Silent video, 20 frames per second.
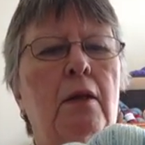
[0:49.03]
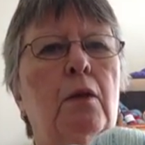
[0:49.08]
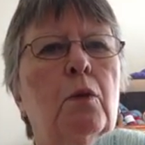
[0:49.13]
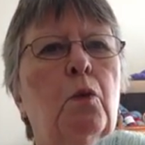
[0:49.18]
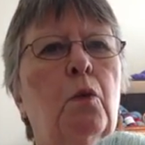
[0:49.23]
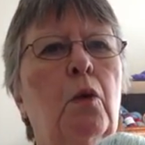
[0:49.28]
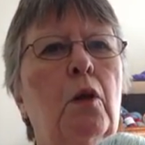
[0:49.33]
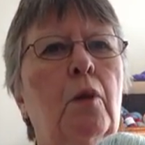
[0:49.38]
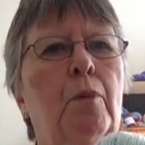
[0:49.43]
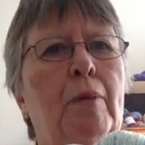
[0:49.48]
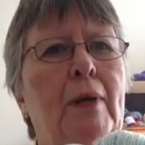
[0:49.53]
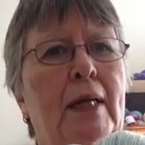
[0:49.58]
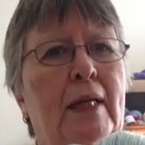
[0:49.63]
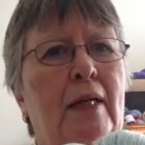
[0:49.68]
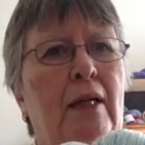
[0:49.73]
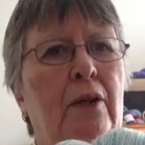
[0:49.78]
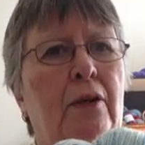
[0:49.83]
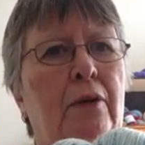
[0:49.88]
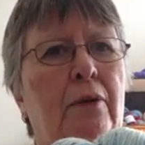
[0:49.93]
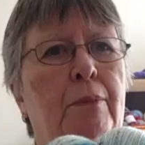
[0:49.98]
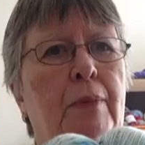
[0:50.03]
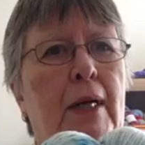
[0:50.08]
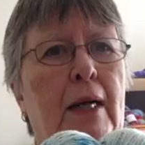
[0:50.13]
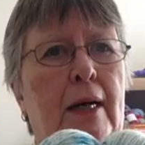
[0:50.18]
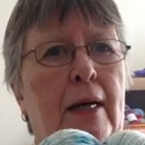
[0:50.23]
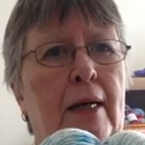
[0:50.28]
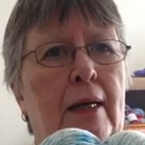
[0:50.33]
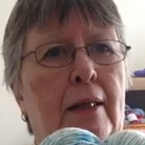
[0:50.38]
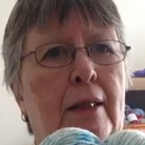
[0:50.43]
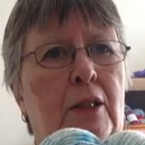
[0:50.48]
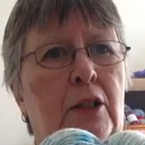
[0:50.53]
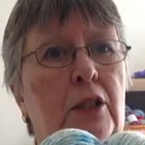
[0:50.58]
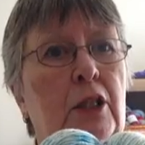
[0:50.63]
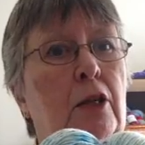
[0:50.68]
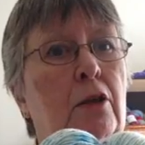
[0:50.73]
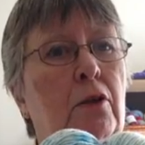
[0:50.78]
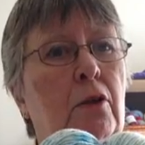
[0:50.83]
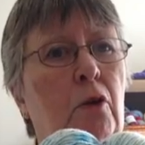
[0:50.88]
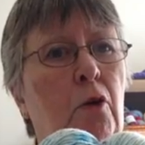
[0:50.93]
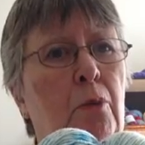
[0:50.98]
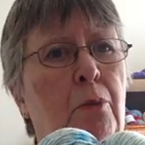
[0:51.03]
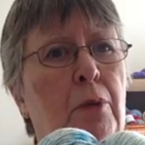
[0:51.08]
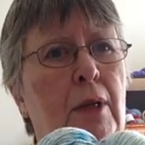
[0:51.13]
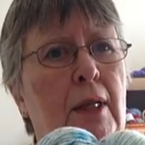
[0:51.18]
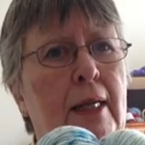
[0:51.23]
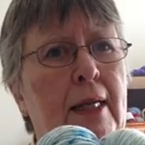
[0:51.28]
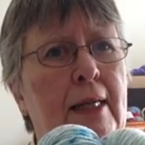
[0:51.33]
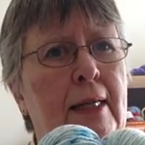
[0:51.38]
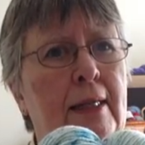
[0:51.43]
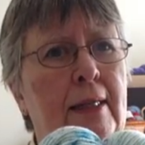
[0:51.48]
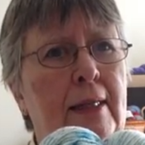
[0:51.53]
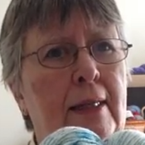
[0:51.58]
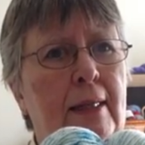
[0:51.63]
Wool Peddler by Shawl Oberly.